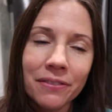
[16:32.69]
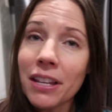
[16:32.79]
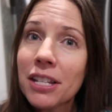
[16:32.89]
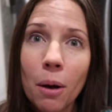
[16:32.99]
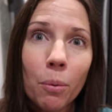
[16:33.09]

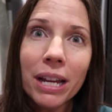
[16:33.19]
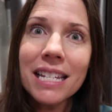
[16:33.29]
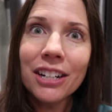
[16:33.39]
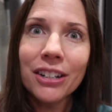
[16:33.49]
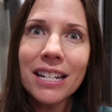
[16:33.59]
the Subway
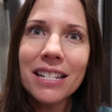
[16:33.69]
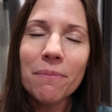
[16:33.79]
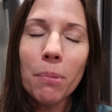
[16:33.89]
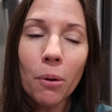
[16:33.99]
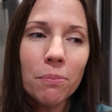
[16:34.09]
Series
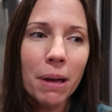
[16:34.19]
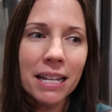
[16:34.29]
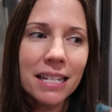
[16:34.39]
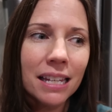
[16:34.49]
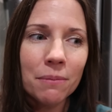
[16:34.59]
if both
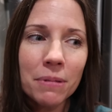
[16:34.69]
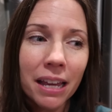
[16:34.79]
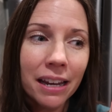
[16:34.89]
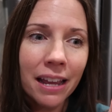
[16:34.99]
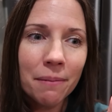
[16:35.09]
Mets teams
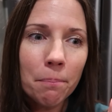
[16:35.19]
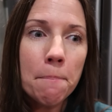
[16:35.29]
get in,